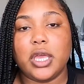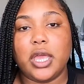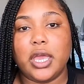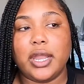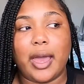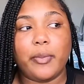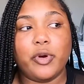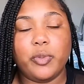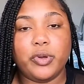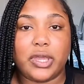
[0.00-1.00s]
and I'm
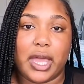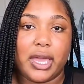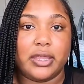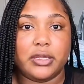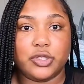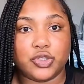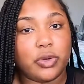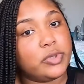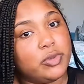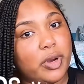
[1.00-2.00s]
going to put that in the
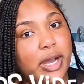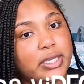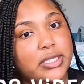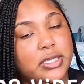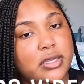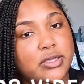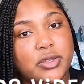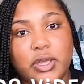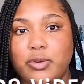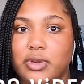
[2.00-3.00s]
description box
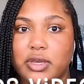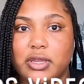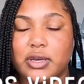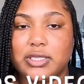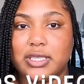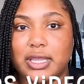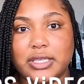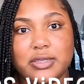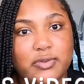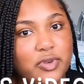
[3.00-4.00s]
so that you can see
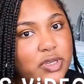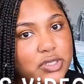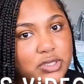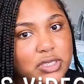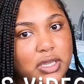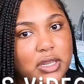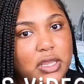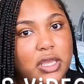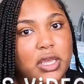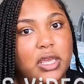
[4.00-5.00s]
that too if you're interested
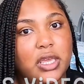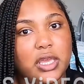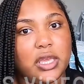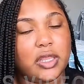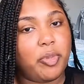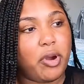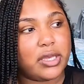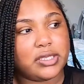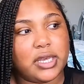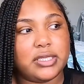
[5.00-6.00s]
in the
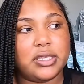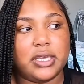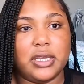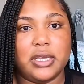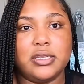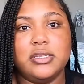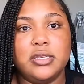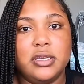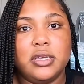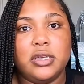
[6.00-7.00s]
process and
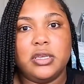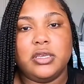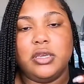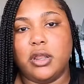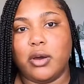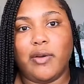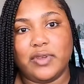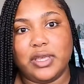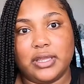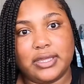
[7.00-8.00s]
you know
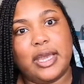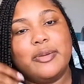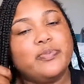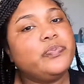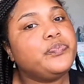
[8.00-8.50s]
everything like that.